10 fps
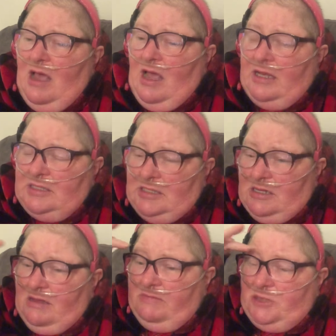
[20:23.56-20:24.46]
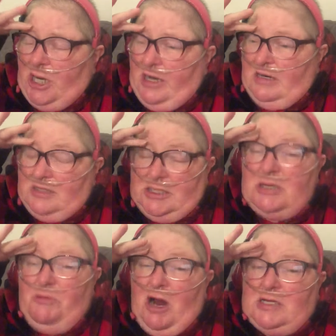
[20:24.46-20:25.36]
I still
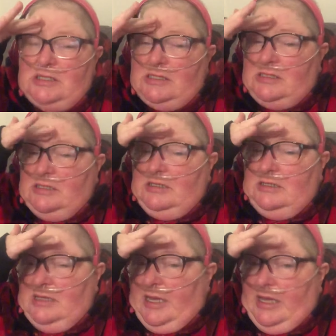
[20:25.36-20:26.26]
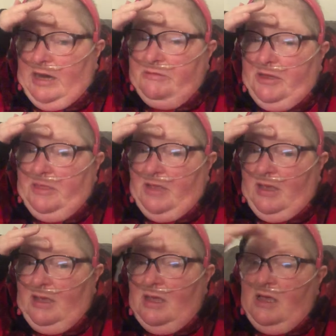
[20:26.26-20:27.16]
processing, like,
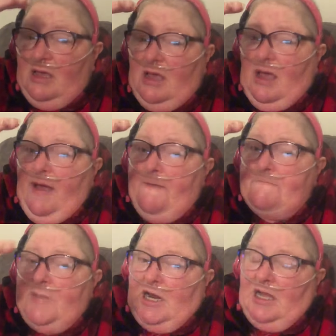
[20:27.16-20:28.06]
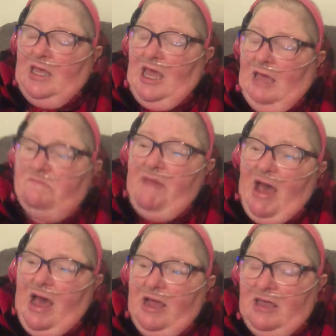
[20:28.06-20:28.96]
everything. But I came
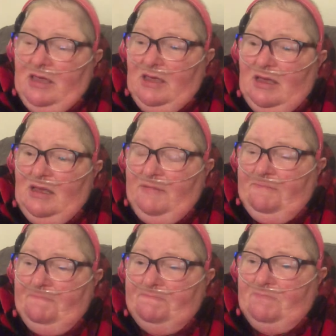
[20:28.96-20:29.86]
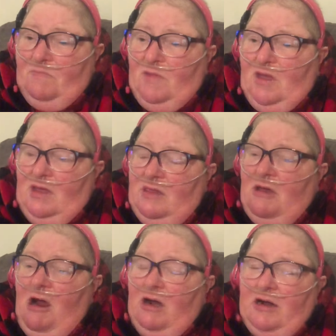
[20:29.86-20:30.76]
back, and
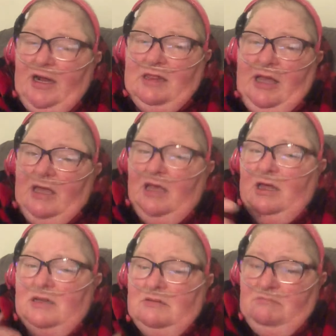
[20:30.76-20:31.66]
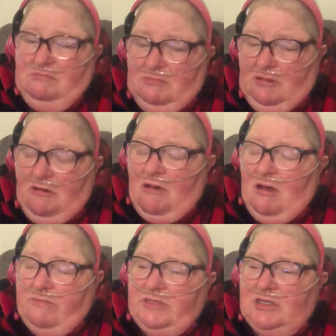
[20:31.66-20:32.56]
the heart rate, like, it
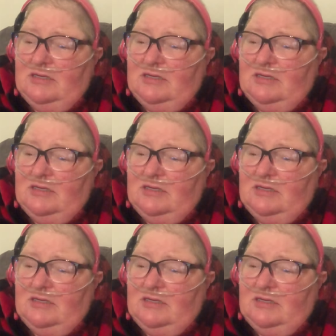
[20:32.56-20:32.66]
calmed.